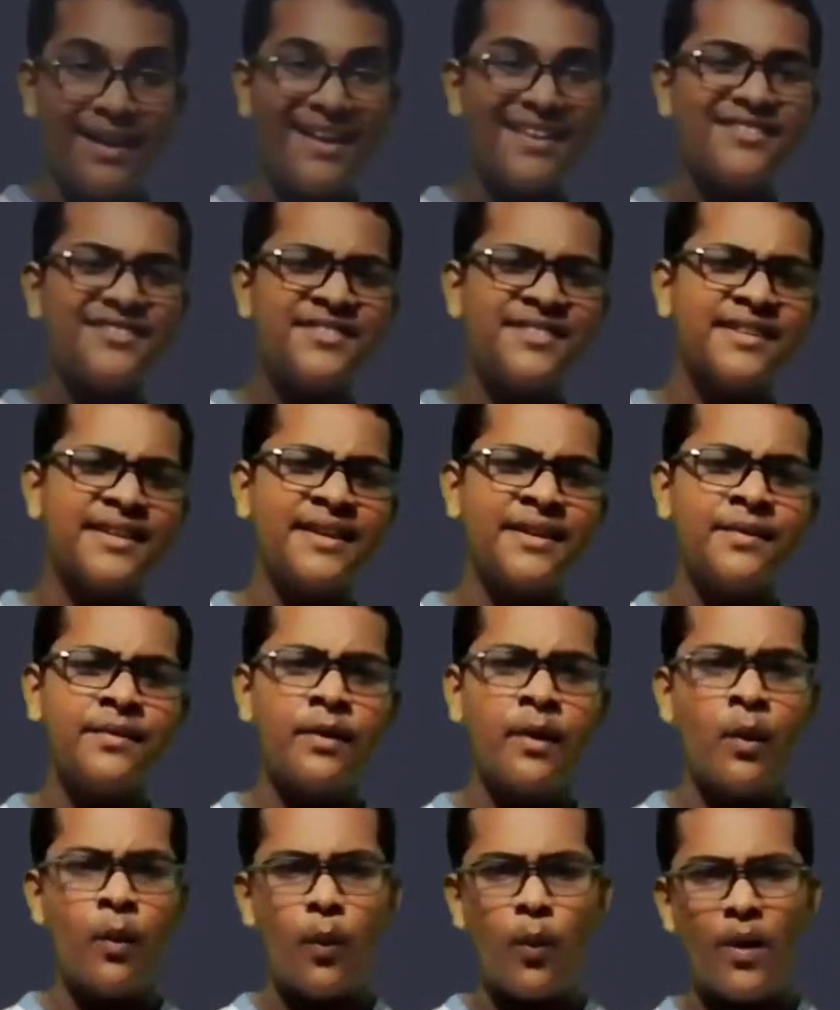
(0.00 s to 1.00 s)
Let's see
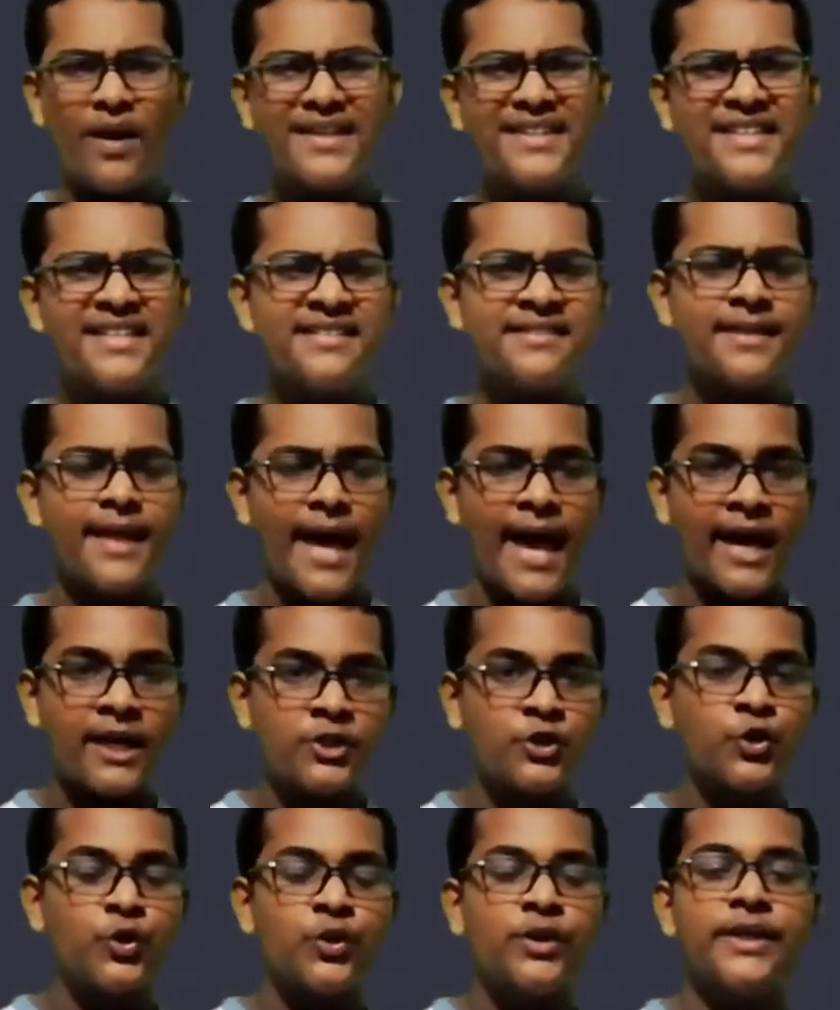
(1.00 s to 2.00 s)
what is
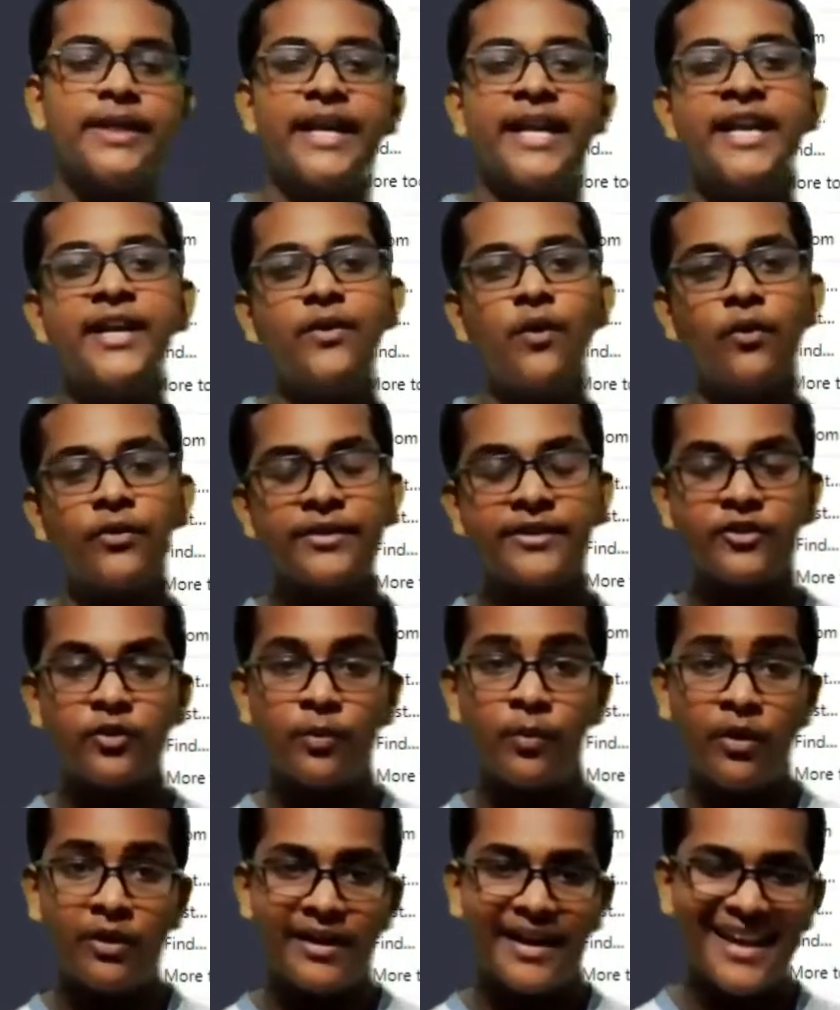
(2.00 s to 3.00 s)
actually Incognito
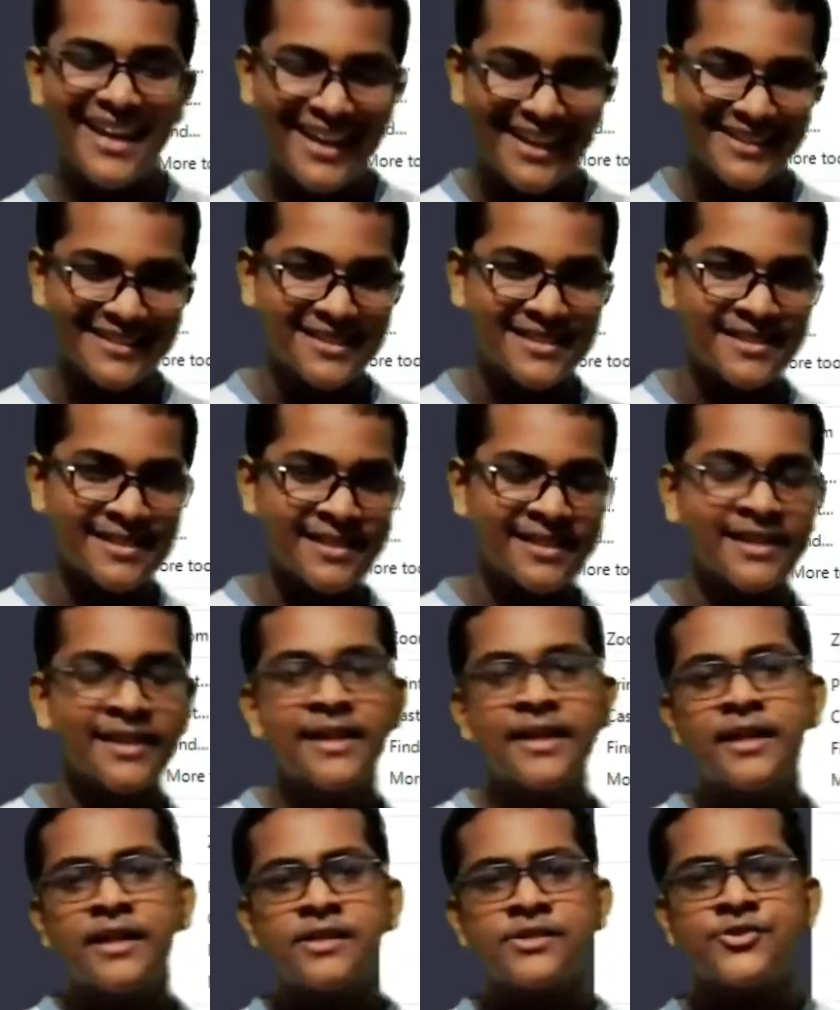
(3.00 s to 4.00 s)
mod is.
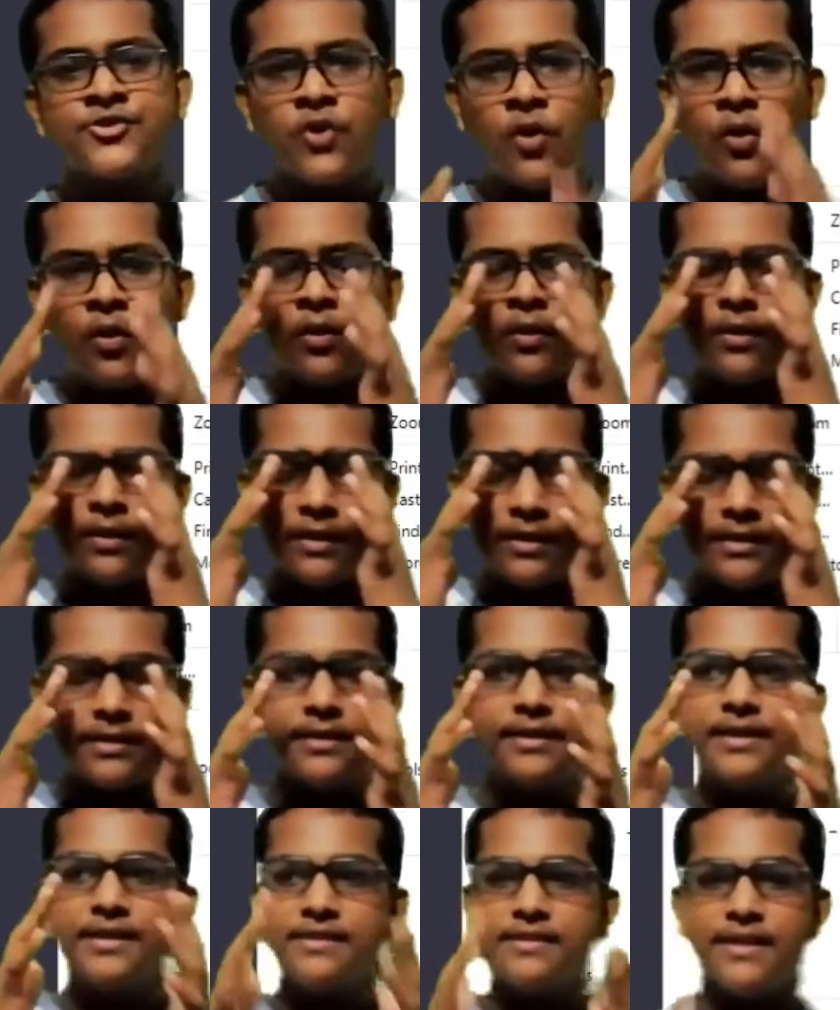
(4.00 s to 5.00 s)
So
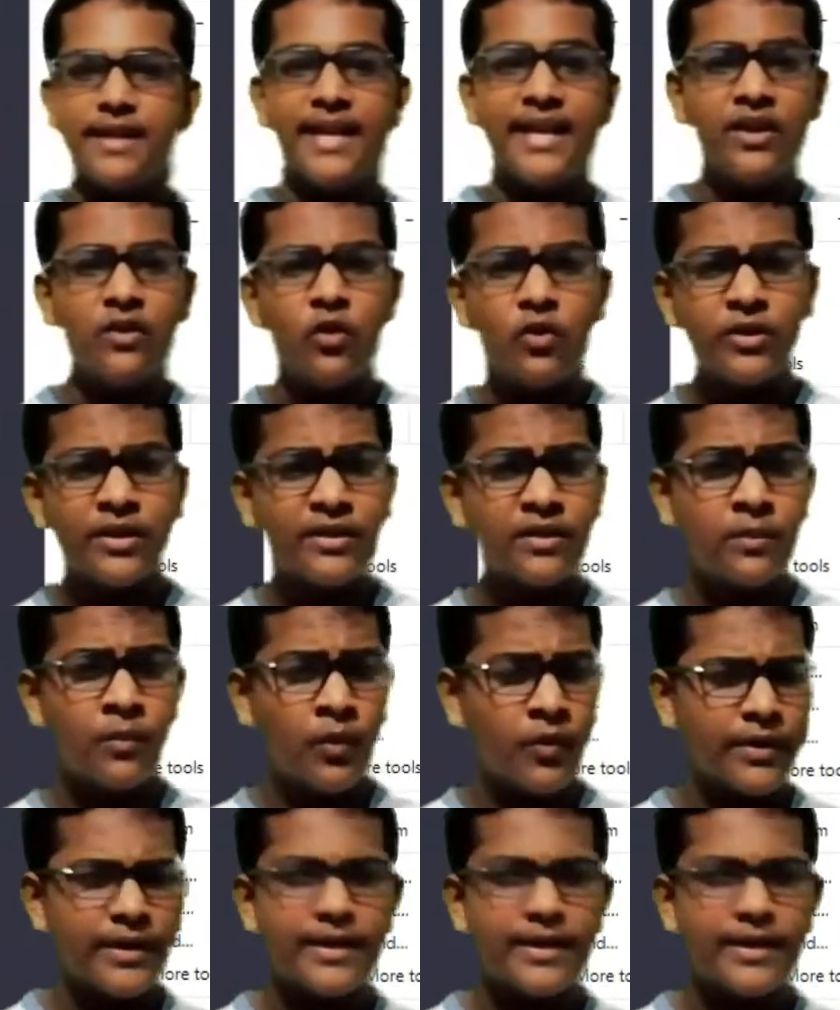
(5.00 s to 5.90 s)
this Incognito mod